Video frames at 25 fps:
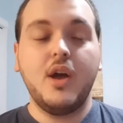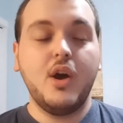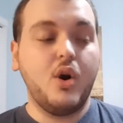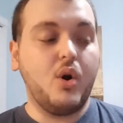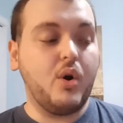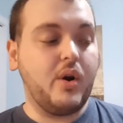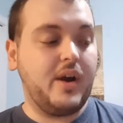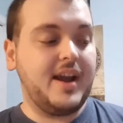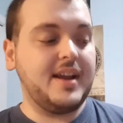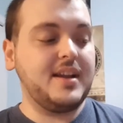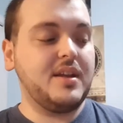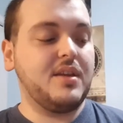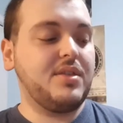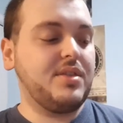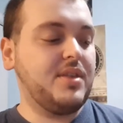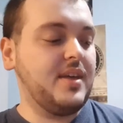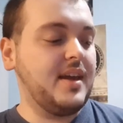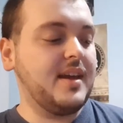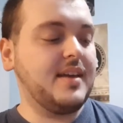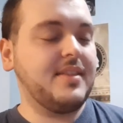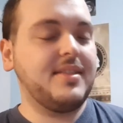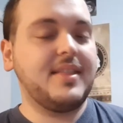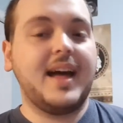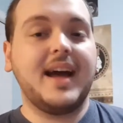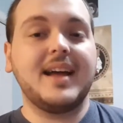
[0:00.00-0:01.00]
Or
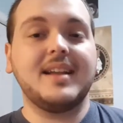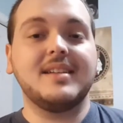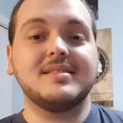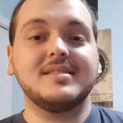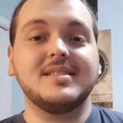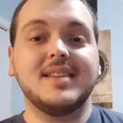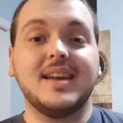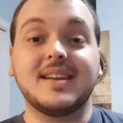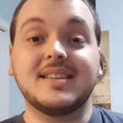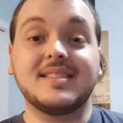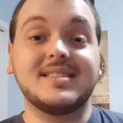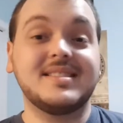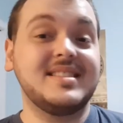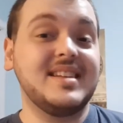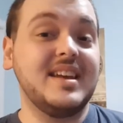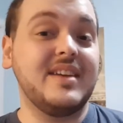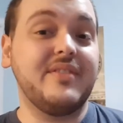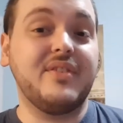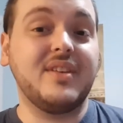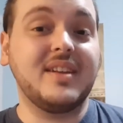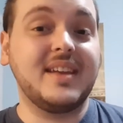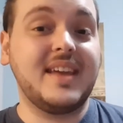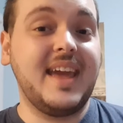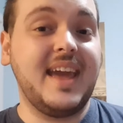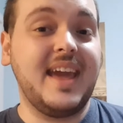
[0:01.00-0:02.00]
anything that is like
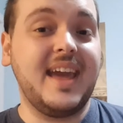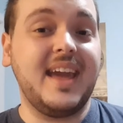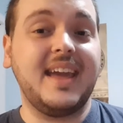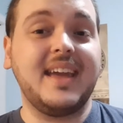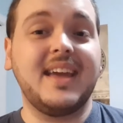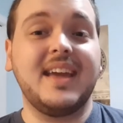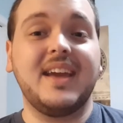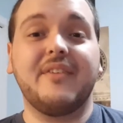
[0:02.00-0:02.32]
Stephen King,